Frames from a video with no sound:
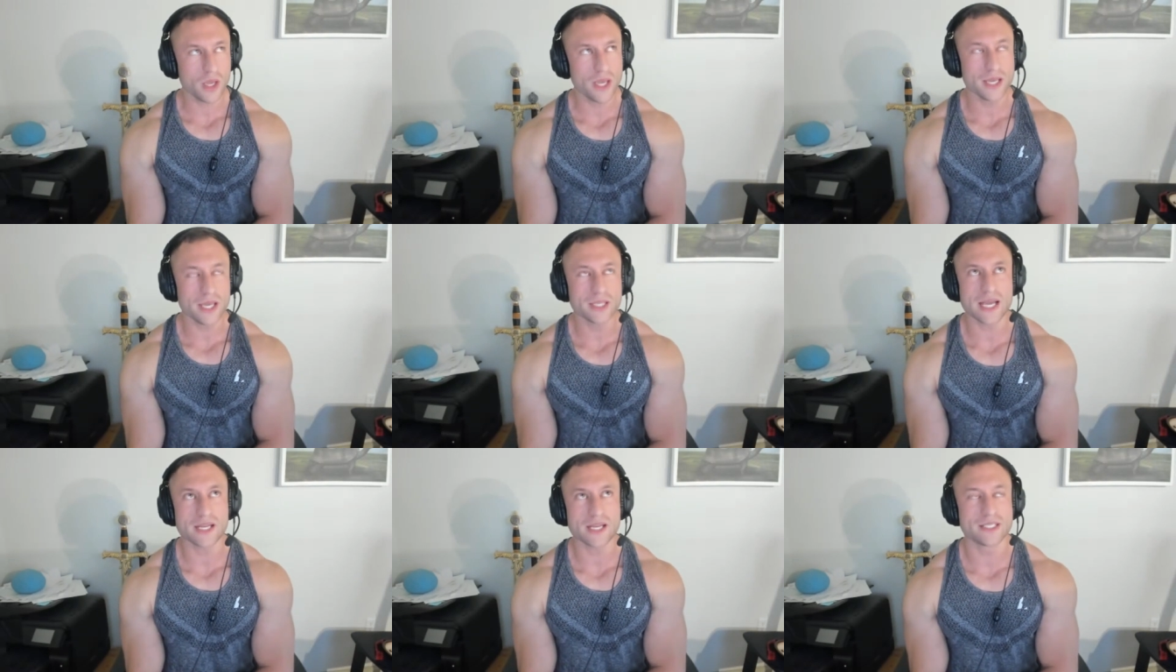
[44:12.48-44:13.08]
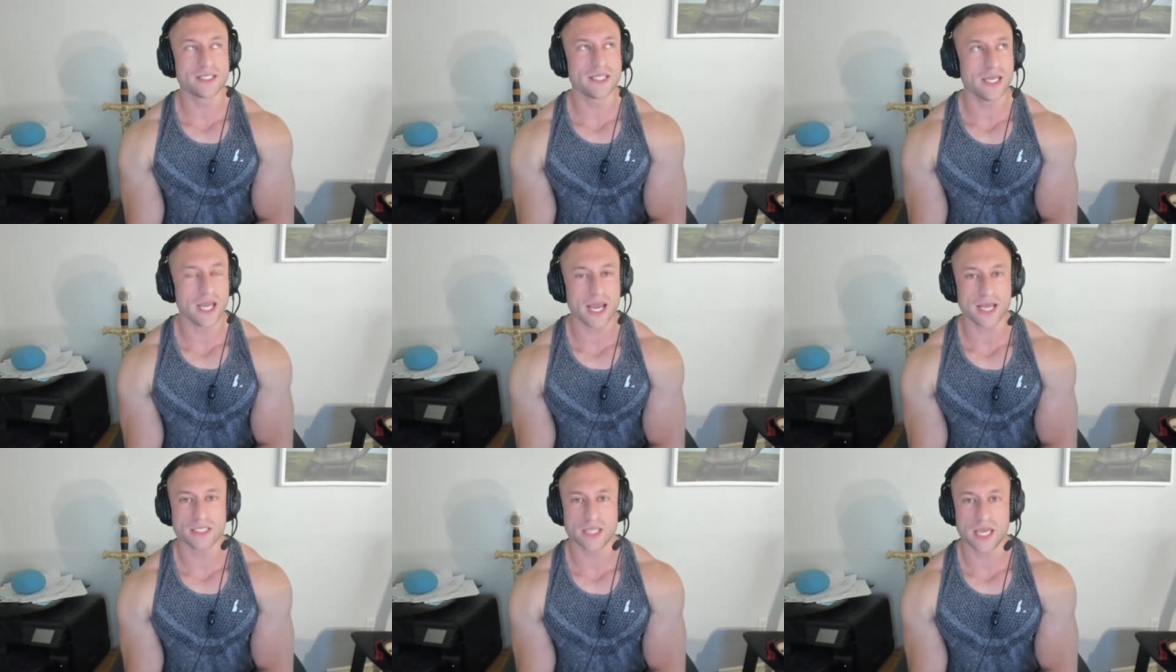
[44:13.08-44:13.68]
it's at a
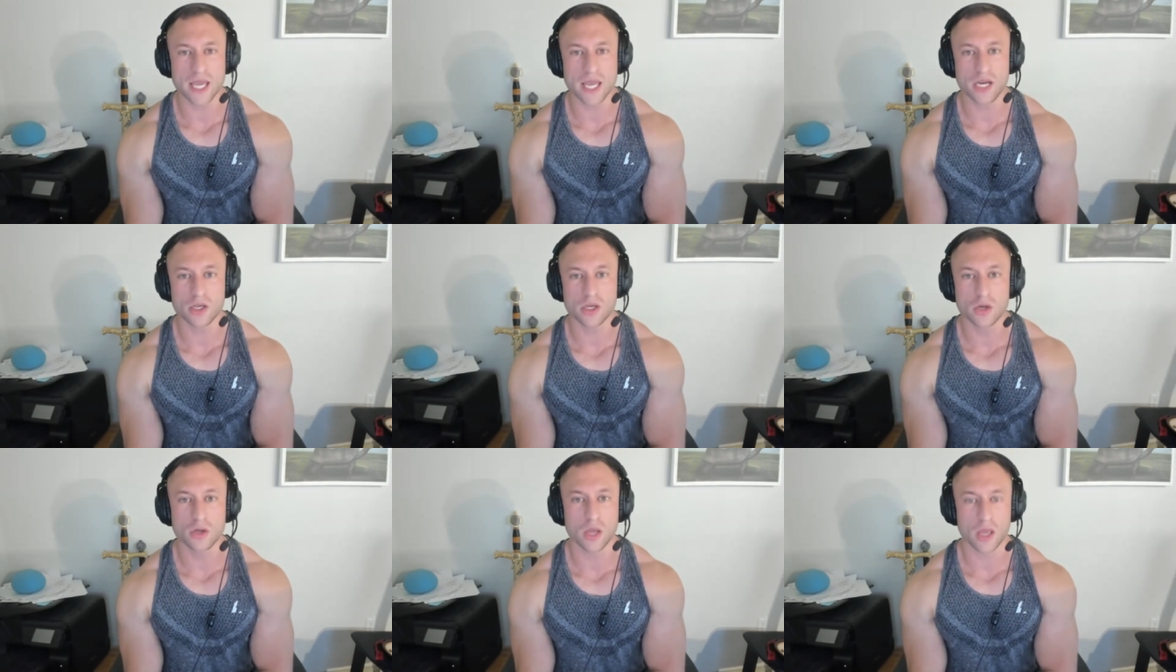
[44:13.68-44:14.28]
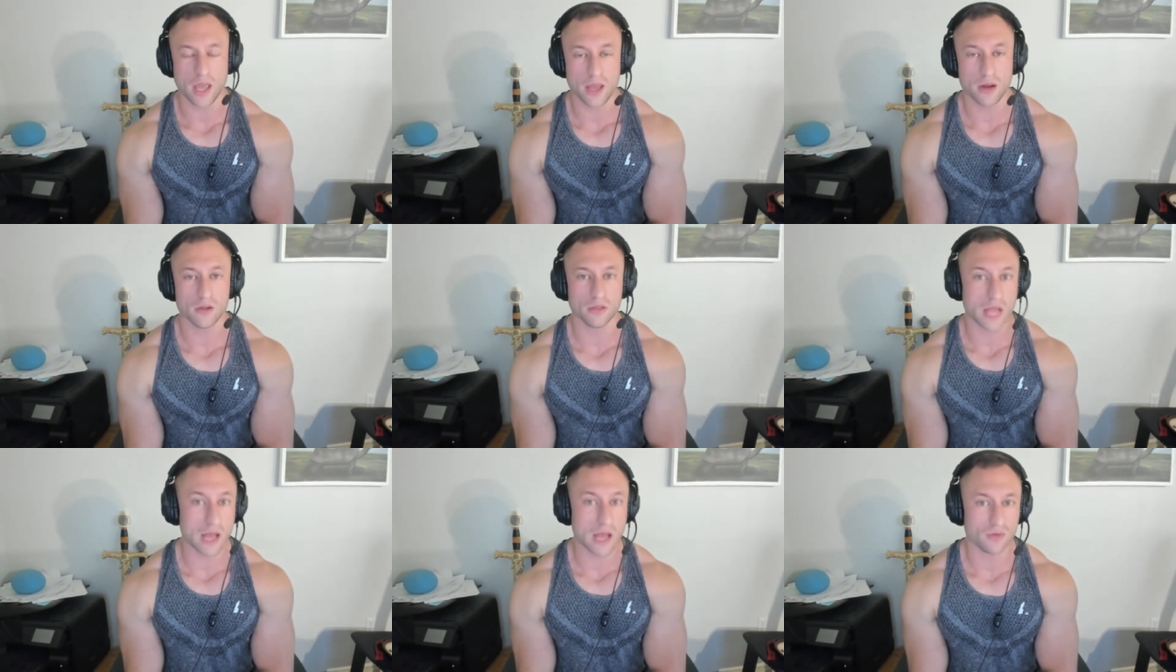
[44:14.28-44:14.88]
CNS and it
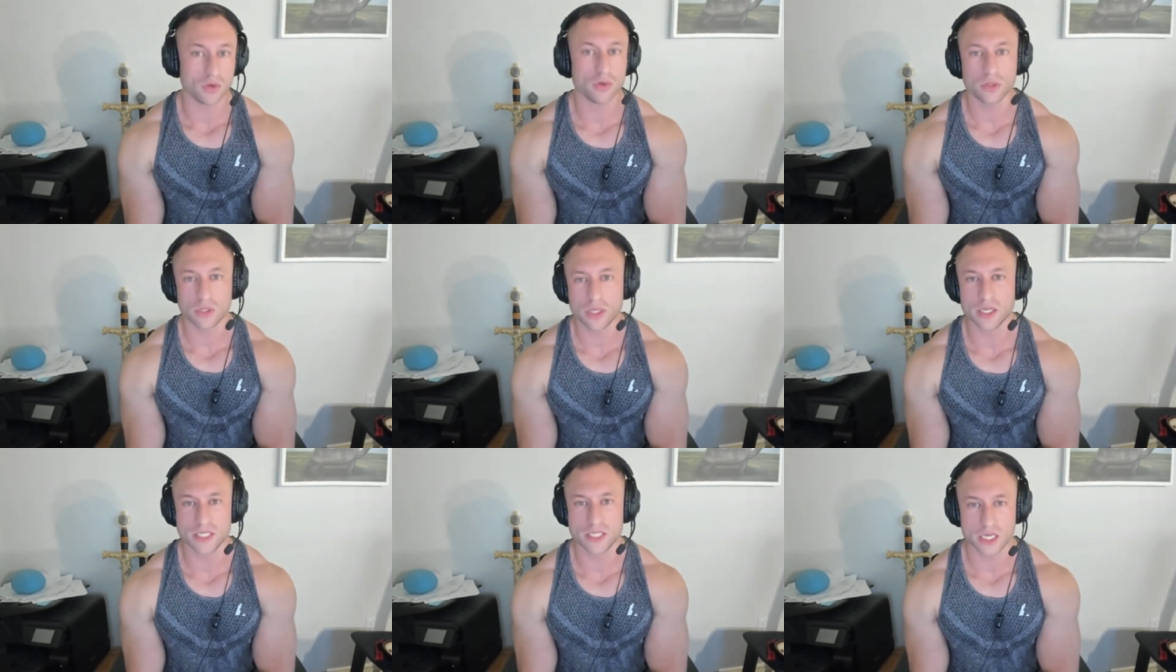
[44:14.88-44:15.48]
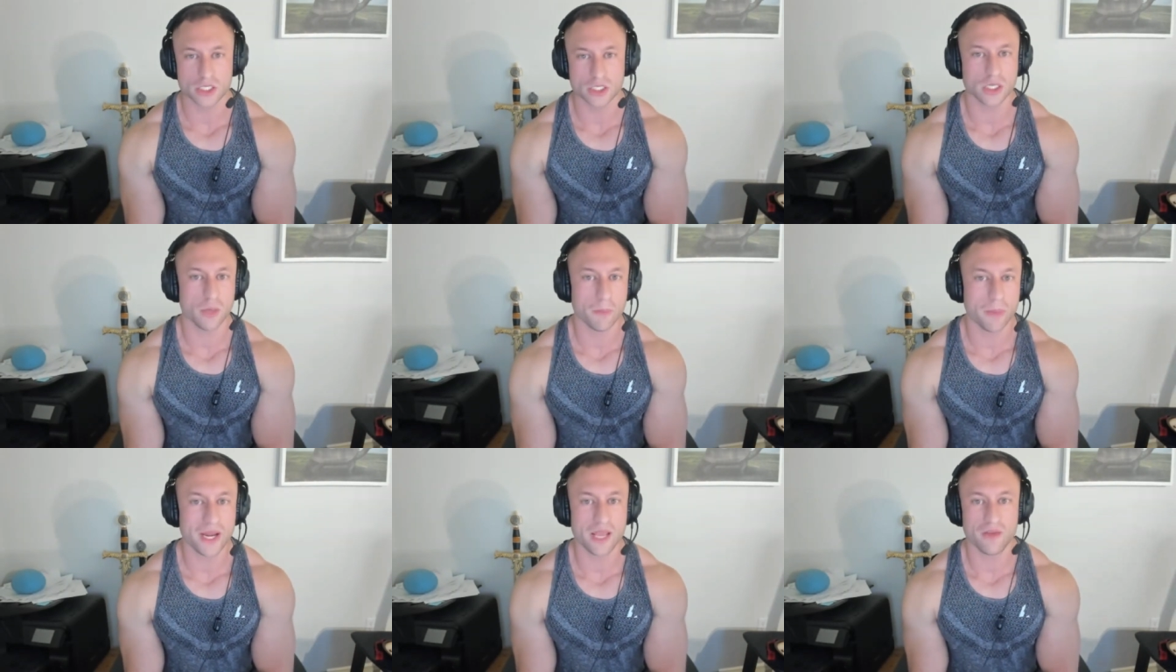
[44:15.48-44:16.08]
level
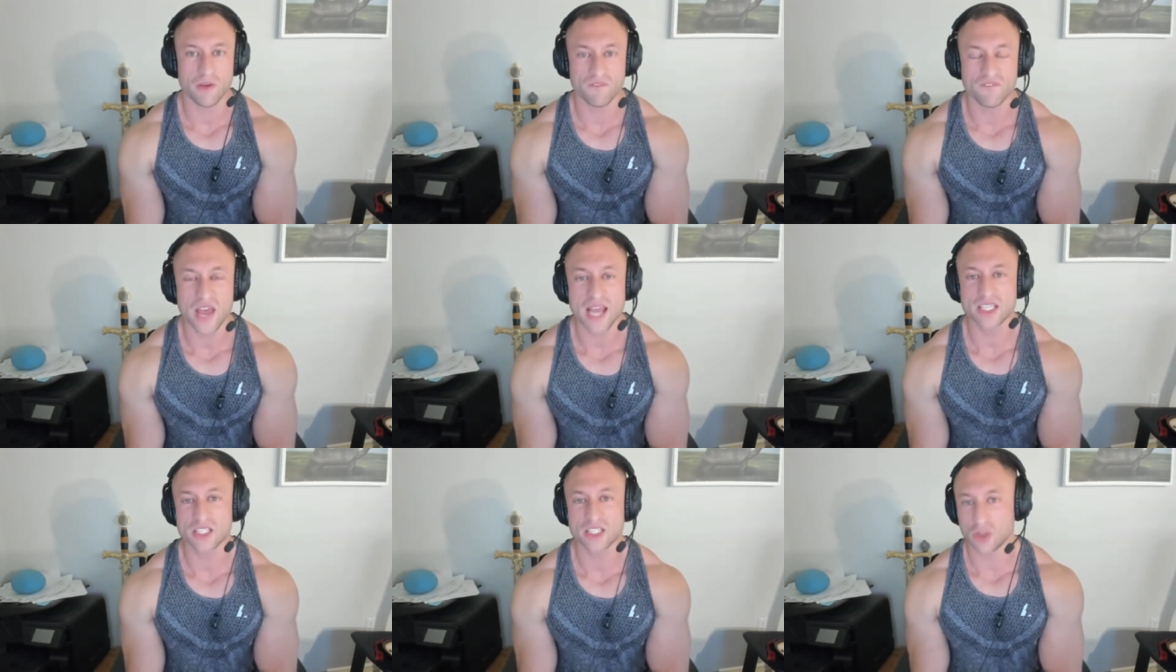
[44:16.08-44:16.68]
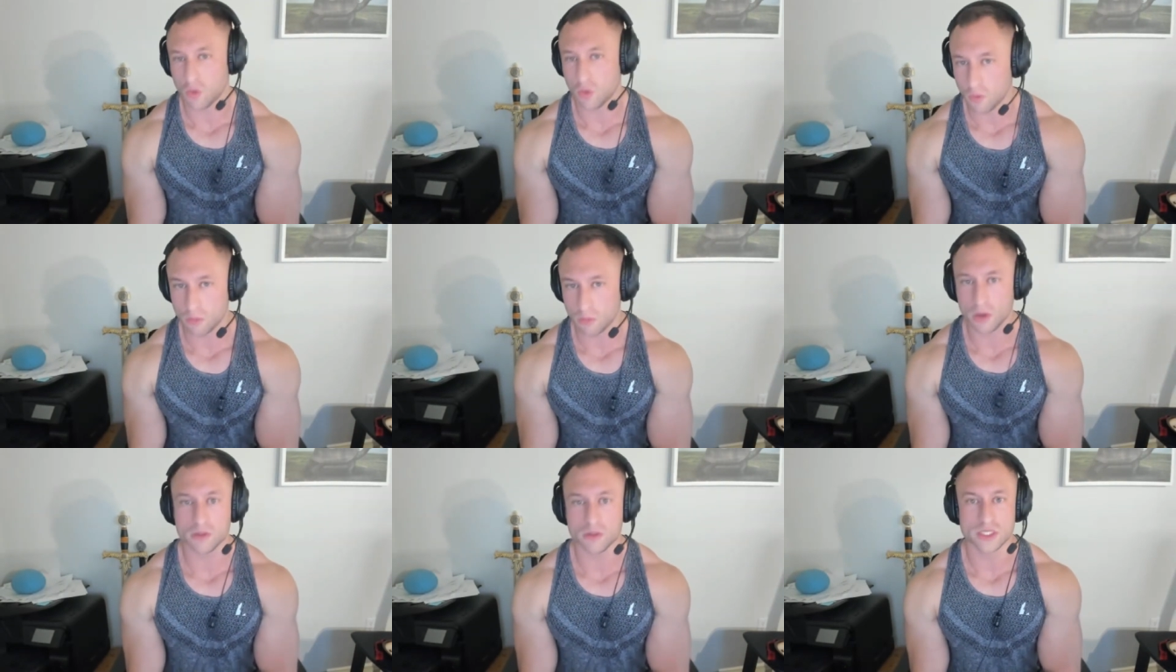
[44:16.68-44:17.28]
essentially, but it affects the
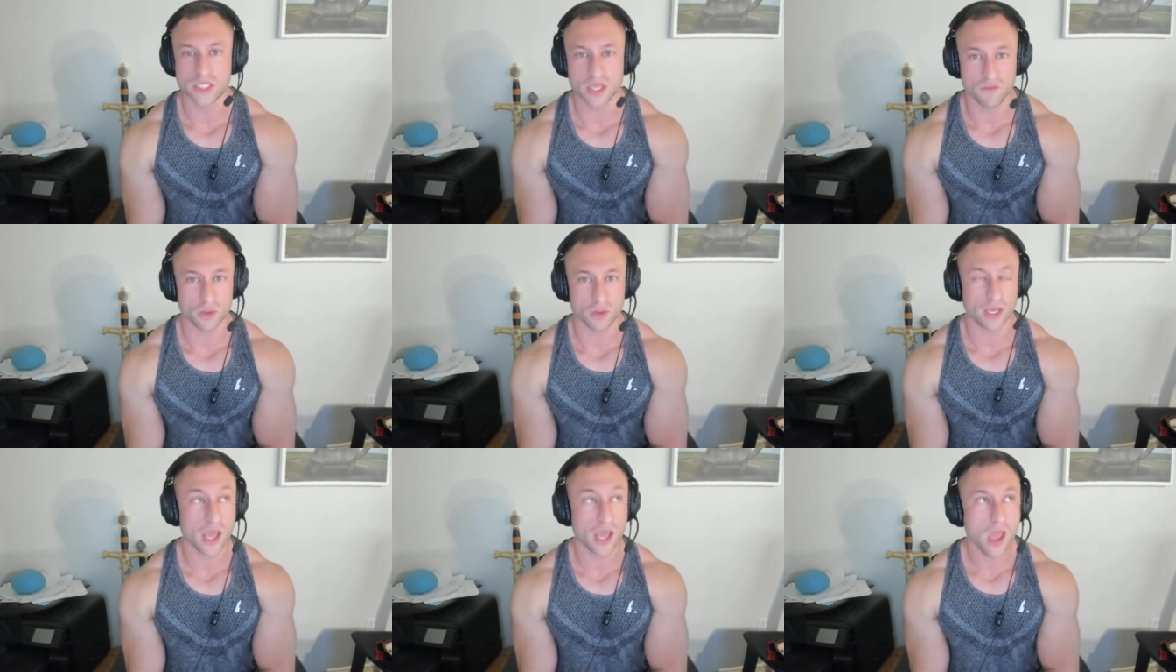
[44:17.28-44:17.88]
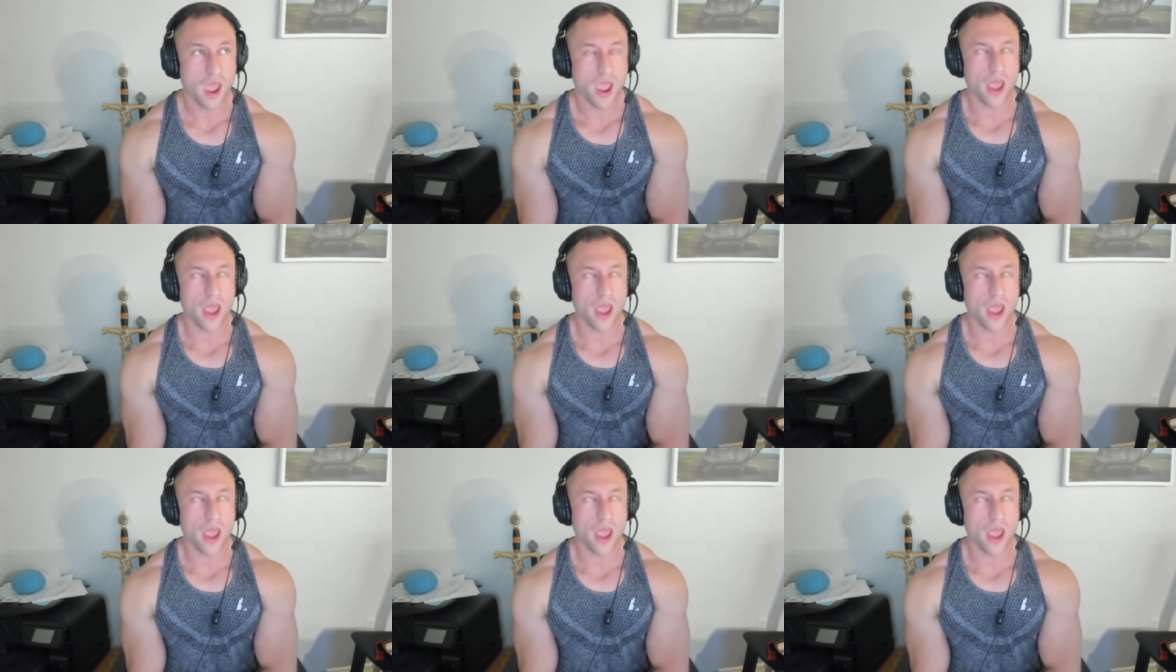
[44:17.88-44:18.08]
hormones differently.